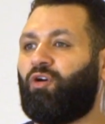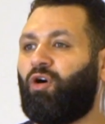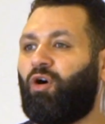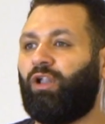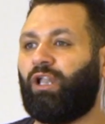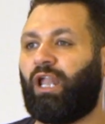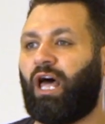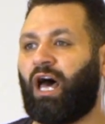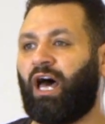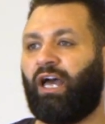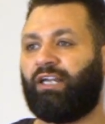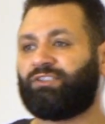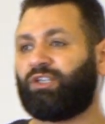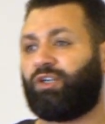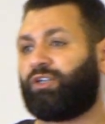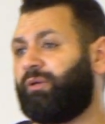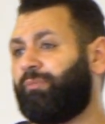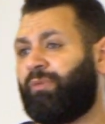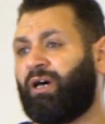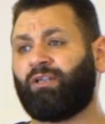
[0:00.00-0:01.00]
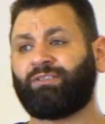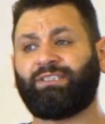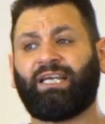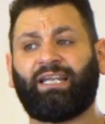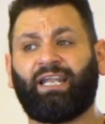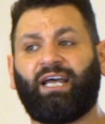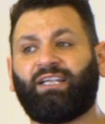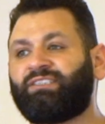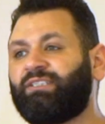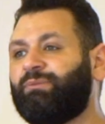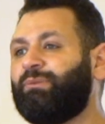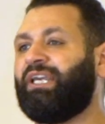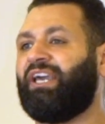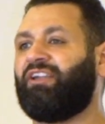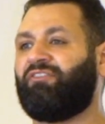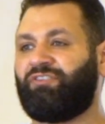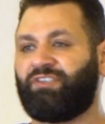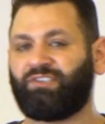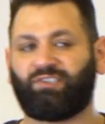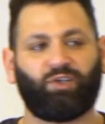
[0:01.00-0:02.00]
all, I talk about anatomy
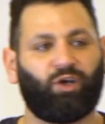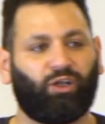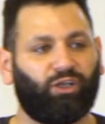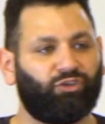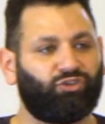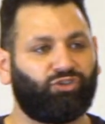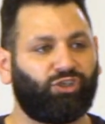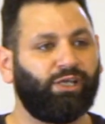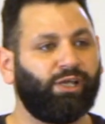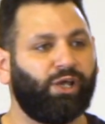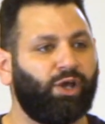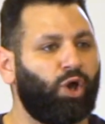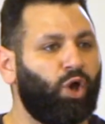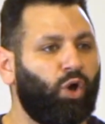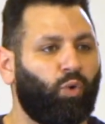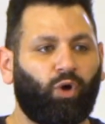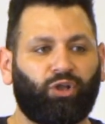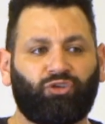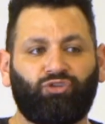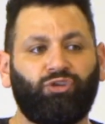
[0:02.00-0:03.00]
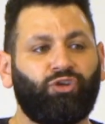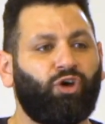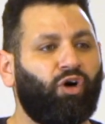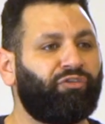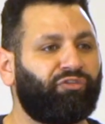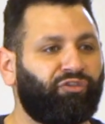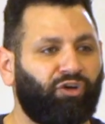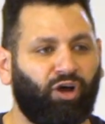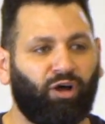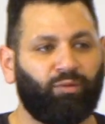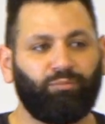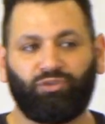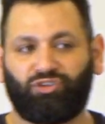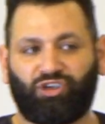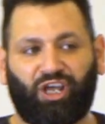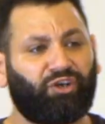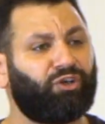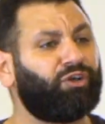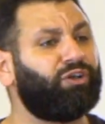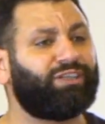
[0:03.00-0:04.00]
and physiology, what you know from
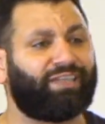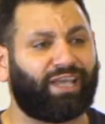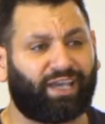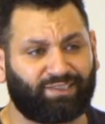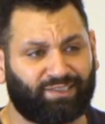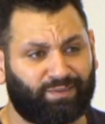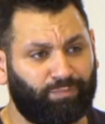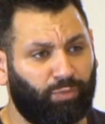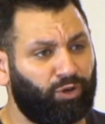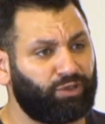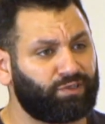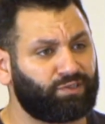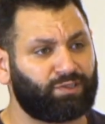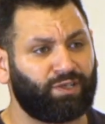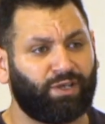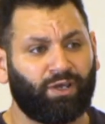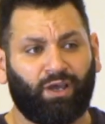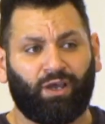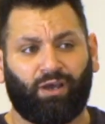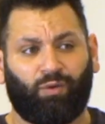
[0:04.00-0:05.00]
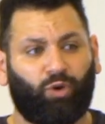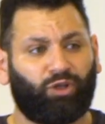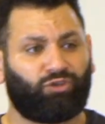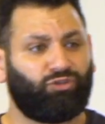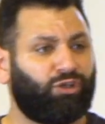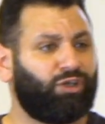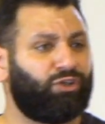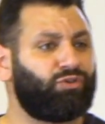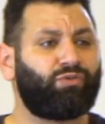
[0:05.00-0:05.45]
general textbooks, what you can